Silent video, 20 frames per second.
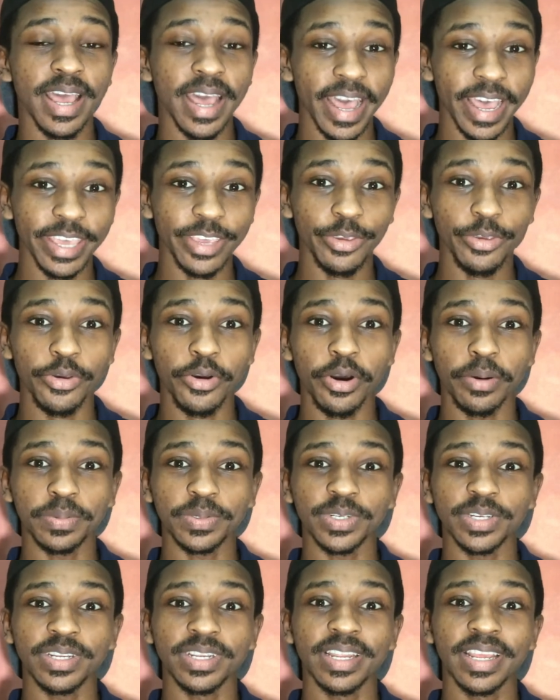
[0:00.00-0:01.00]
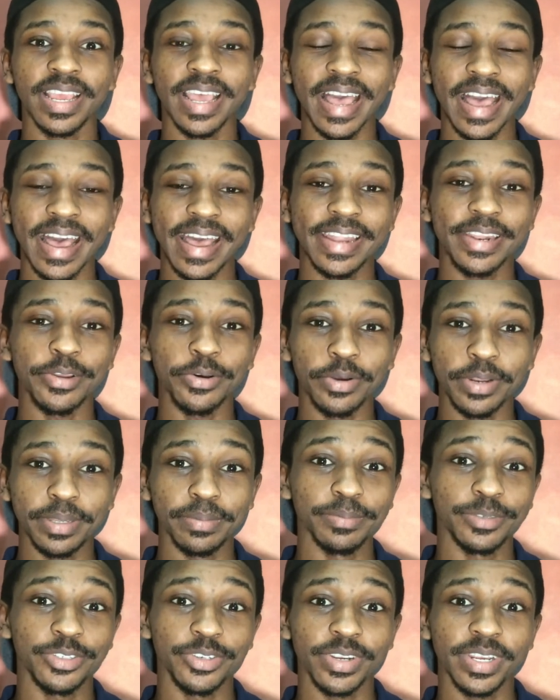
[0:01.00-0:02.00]
IQ Option, and
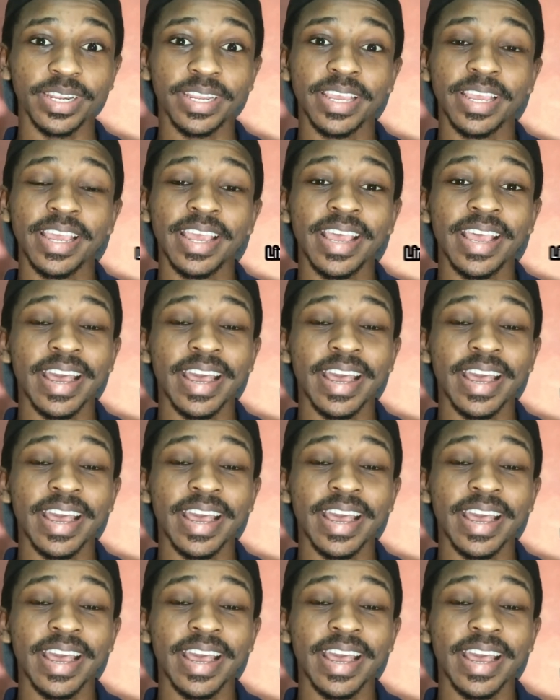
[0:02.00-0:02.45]
Olymp Trade.